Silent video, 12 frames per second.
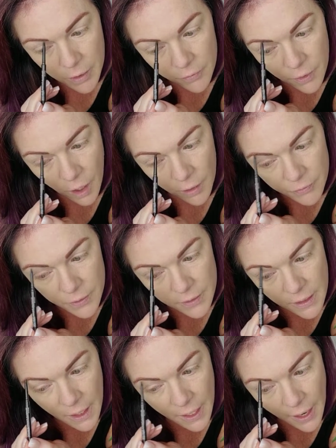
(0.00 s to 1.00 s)
of coffee
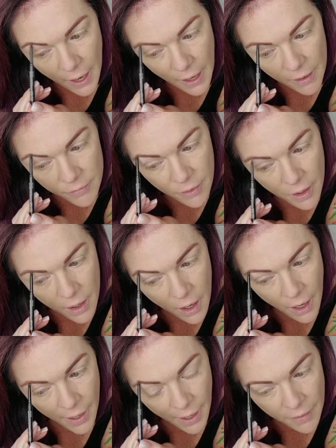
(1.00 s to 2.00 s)
that I have
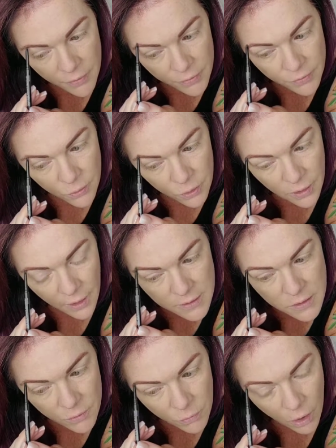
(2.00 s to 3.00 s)
a full
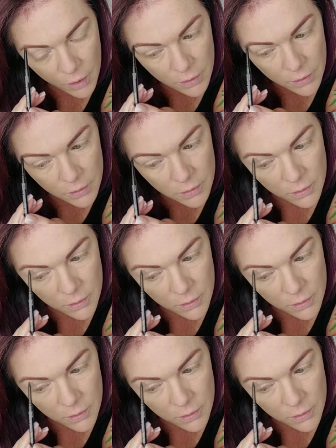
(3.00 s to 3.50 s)
glass of water.